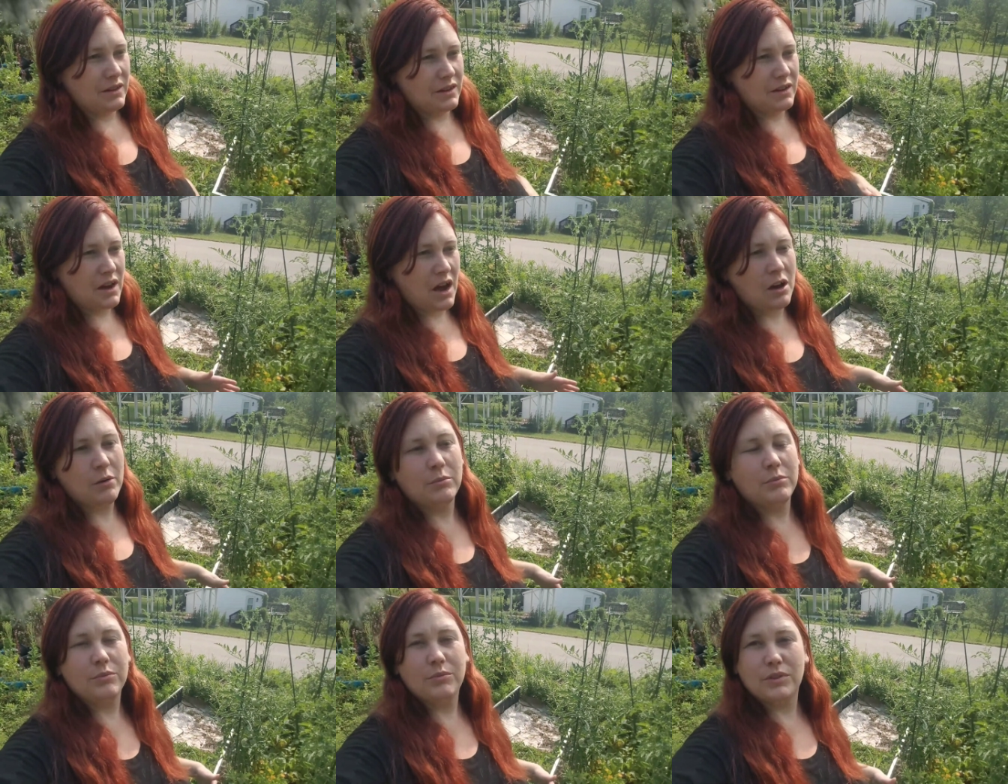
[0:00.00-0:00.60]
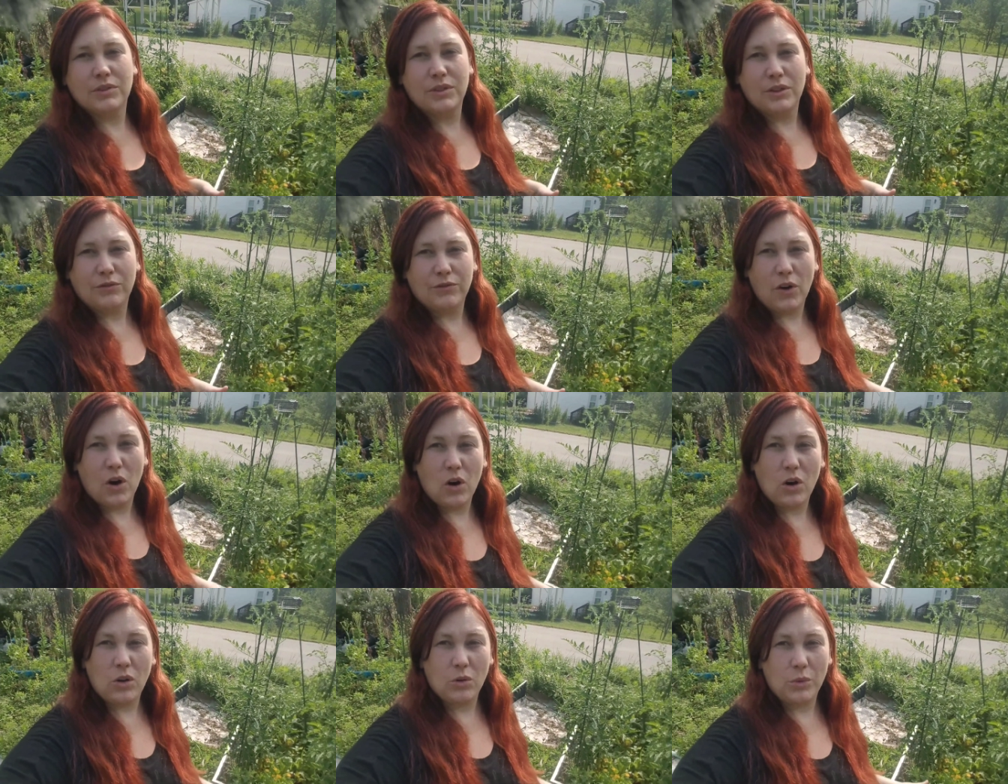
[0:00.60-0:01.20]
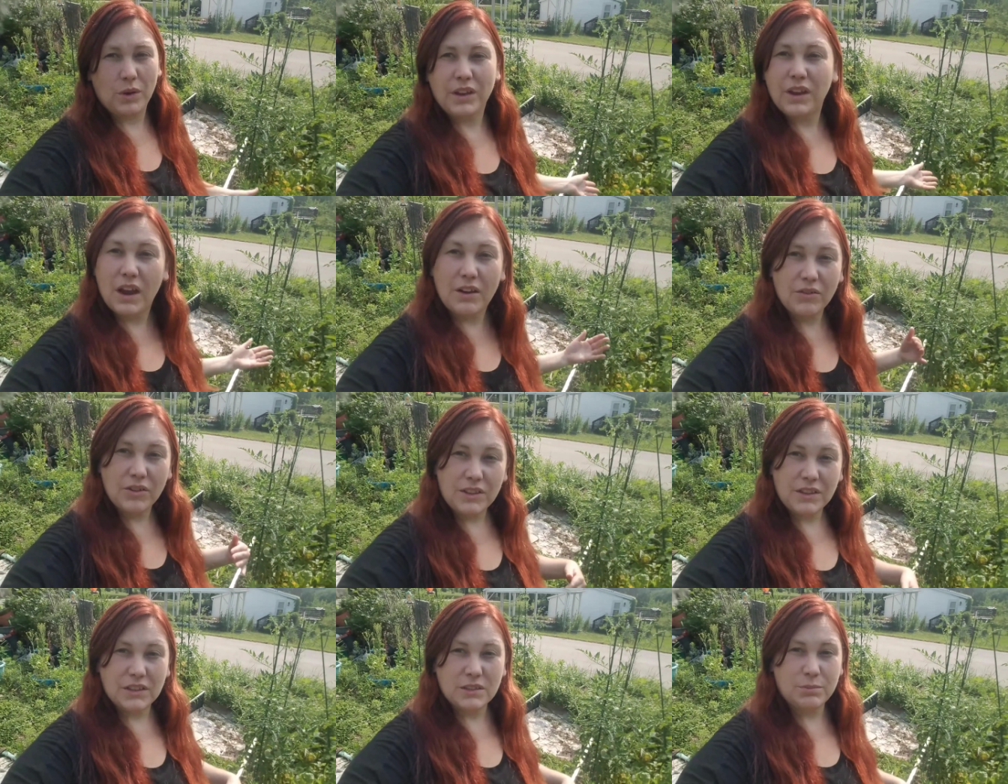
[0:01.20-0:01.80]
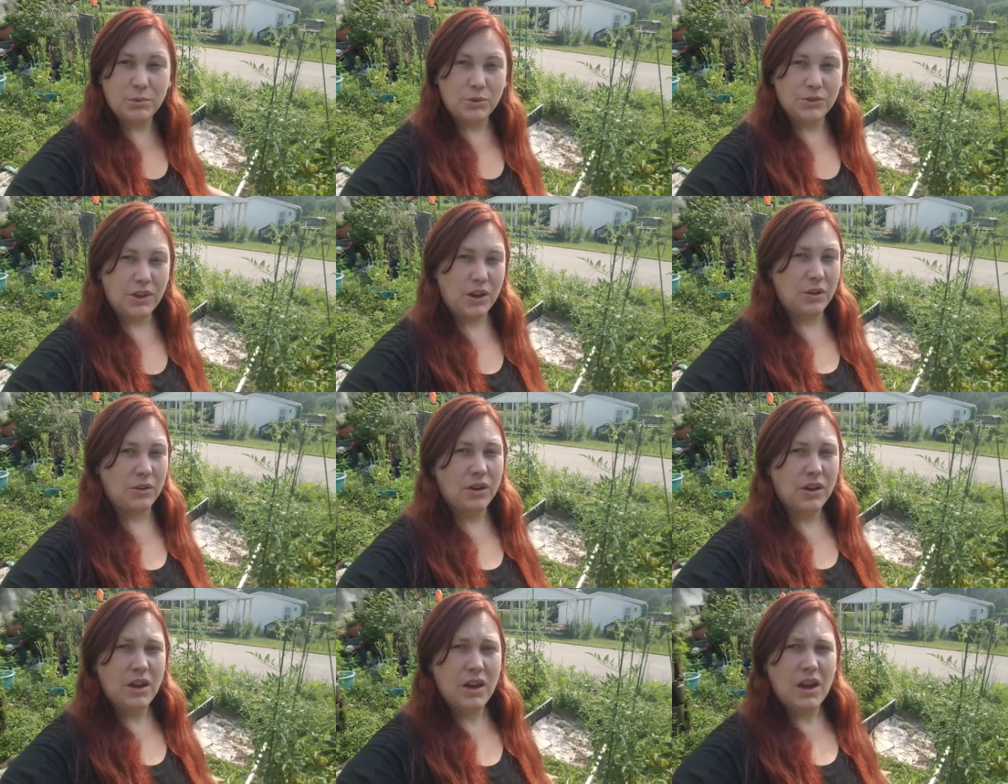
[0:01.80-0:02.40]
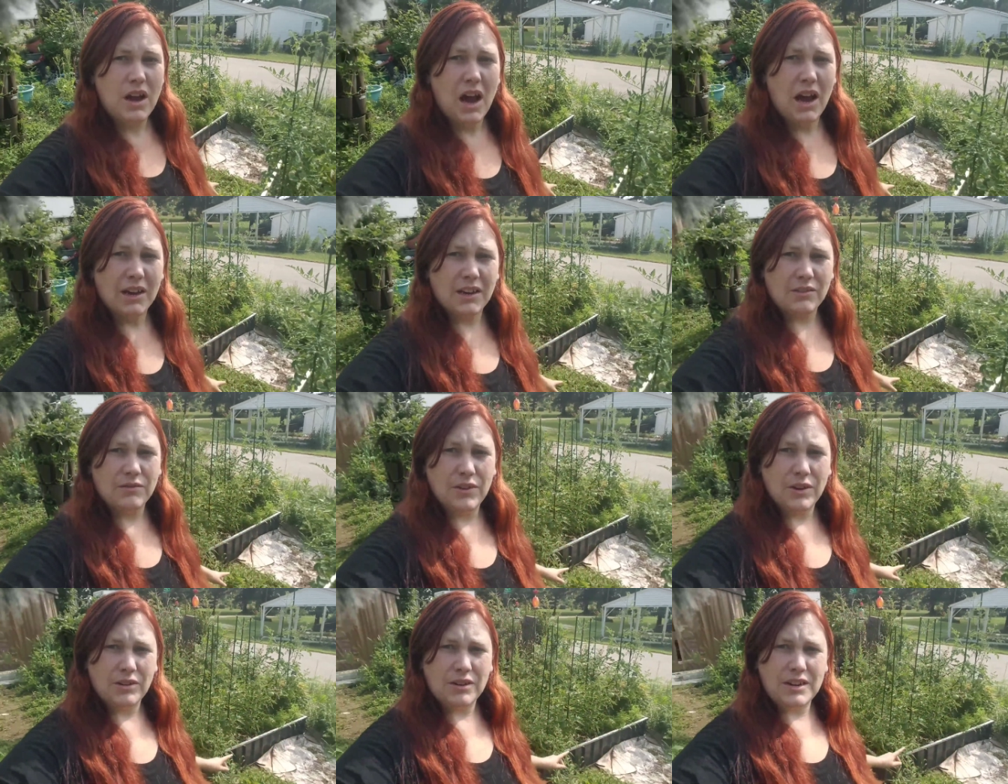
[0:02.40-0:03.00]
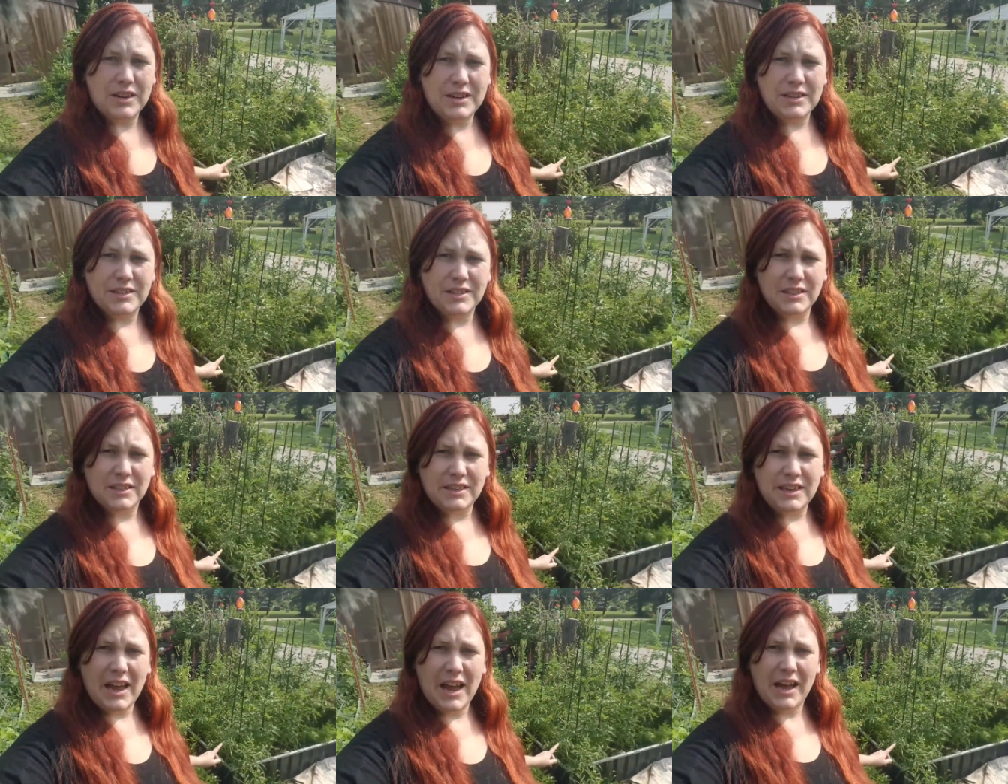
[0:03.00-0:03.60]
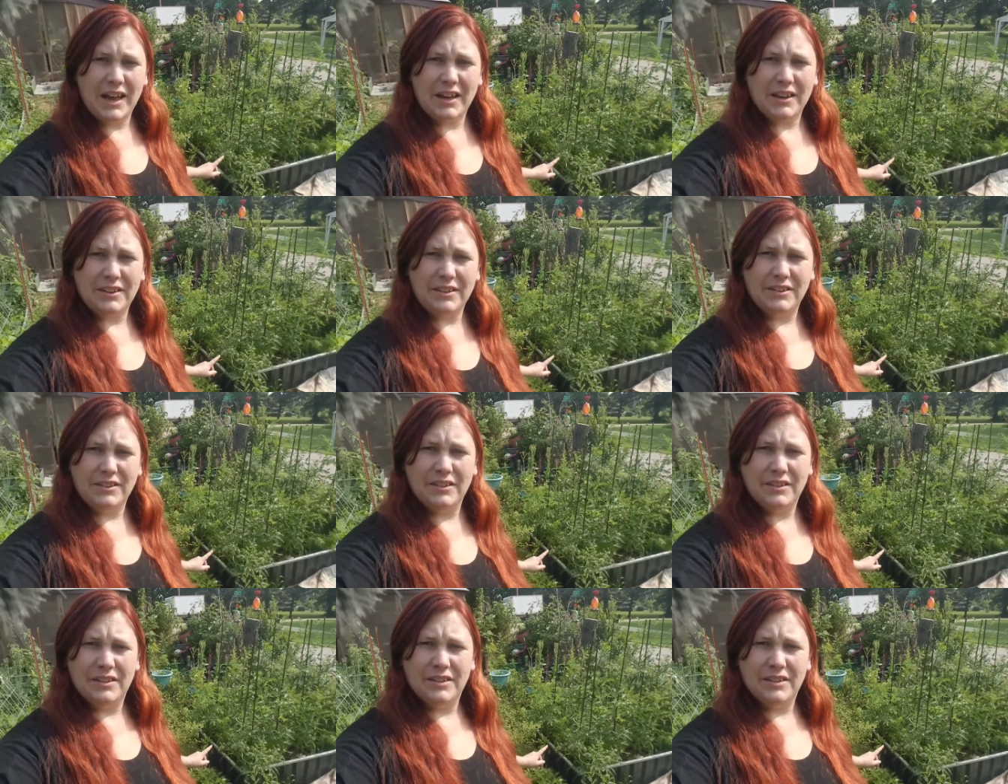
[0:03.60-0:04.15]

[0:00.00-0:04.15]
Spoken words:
come the fall when everything's pulled out, I can very easily add